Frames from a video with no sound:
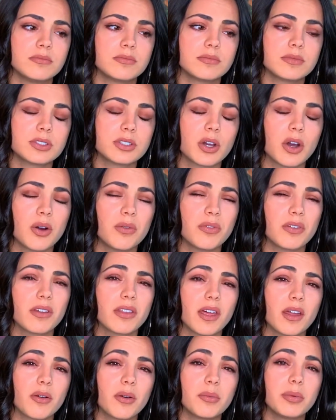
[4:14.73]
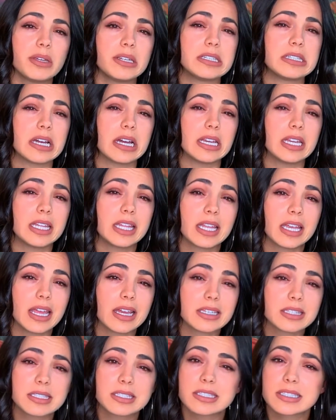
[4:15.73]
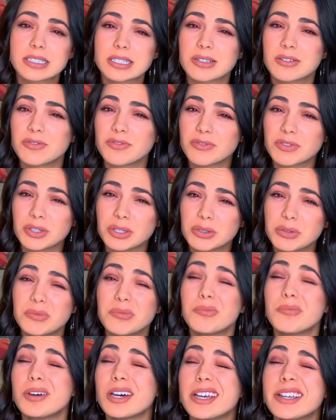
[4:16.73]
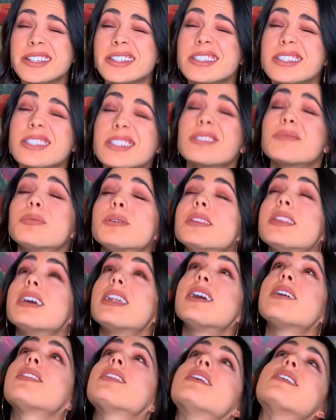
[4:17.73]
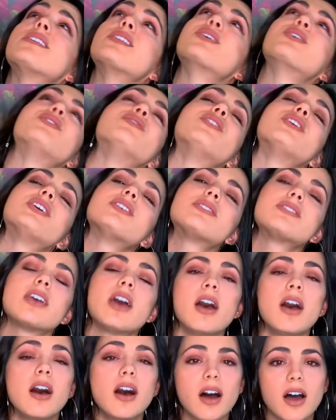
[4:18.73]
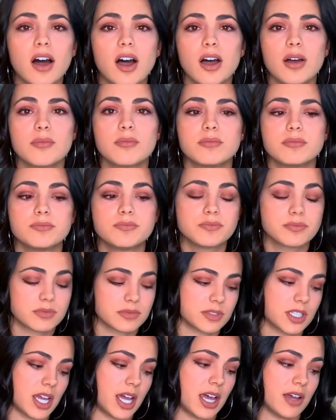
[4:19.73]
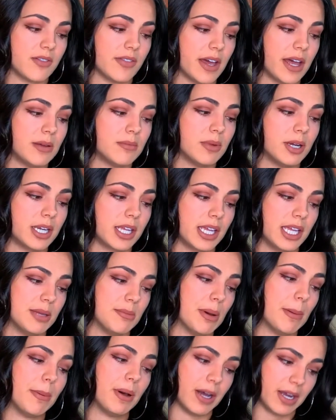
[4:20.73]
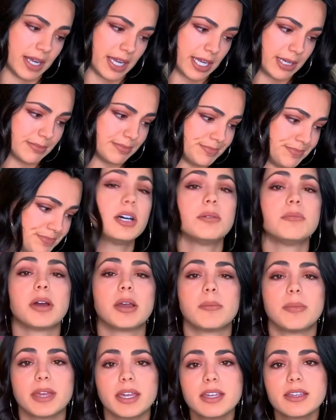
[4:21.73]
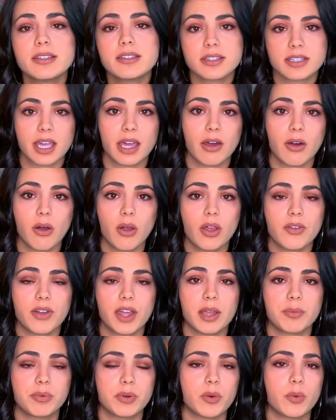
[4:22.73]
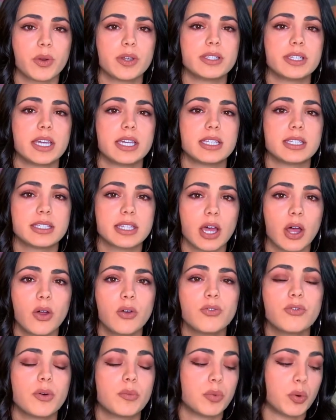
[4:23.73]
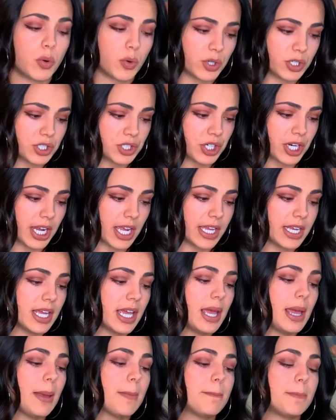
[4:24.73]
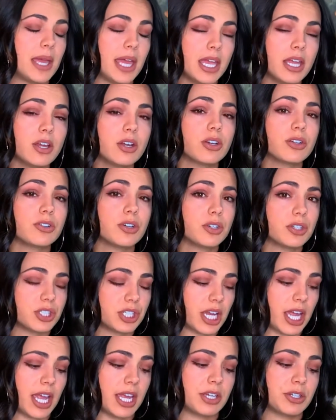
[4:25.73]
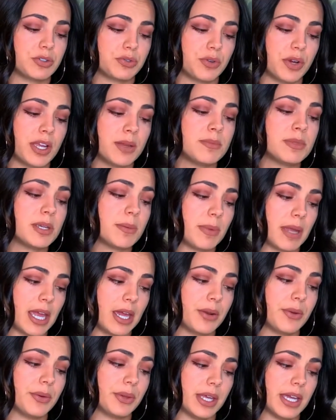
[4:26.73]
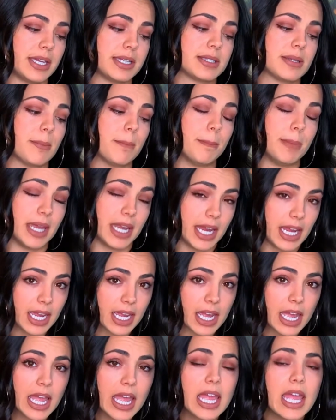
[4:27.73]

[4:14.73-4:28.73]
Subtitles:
So hopefully that will be done in the next few months. Put that out there in the universe. To have that money in my pocket. My biggest sale of April was a self-portrait pink crochet trimmed panel lace midi.